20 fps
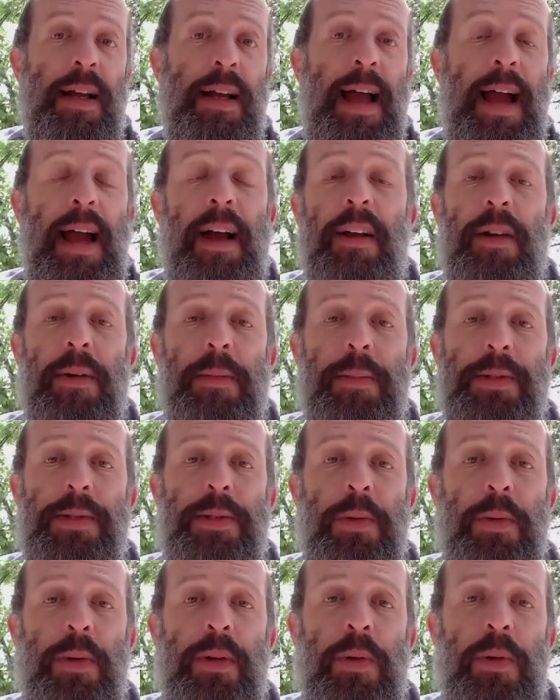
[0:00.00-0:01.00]
Arabs
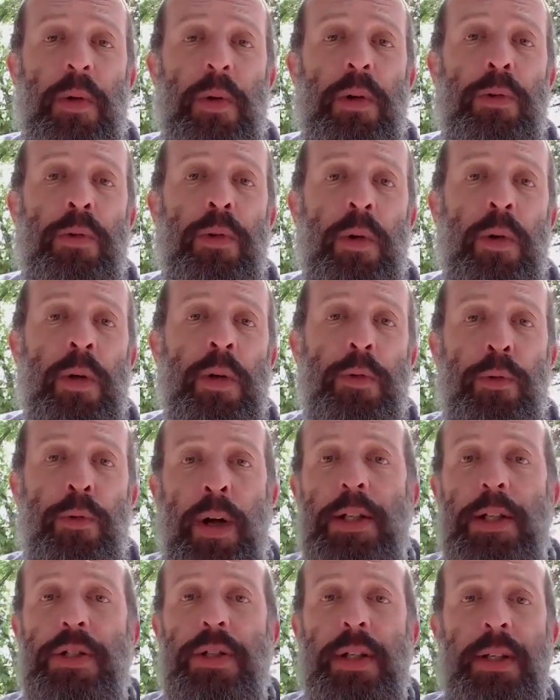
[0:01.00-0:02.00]
or
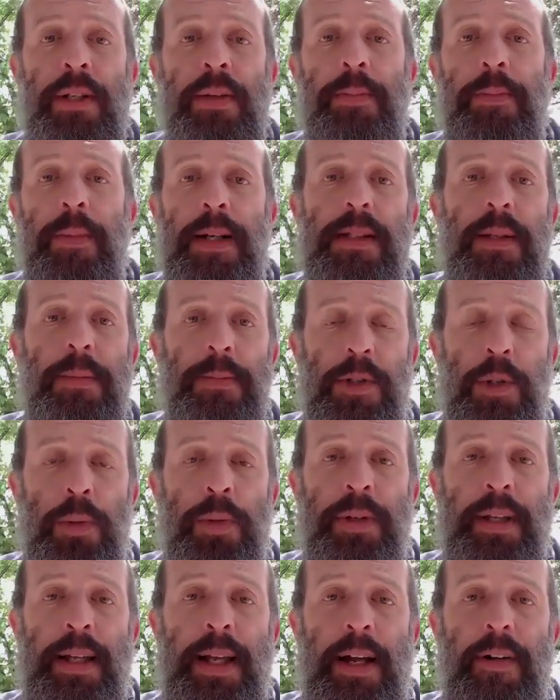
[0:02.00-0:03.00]
Russian Muslims who
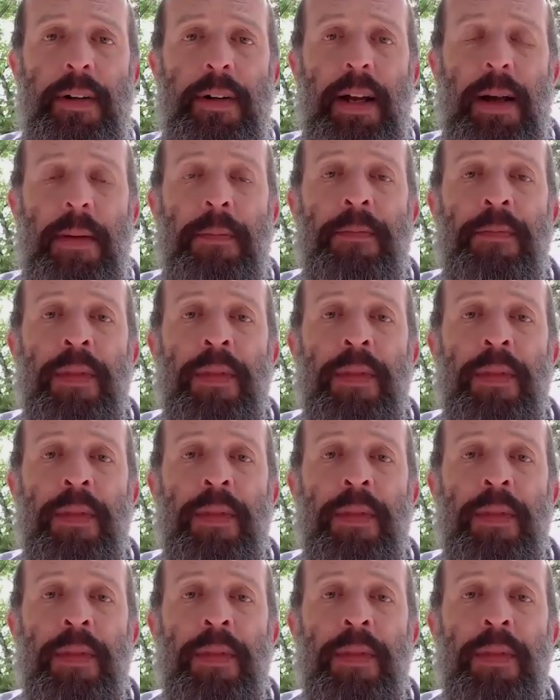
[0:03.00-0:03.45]
were in the area.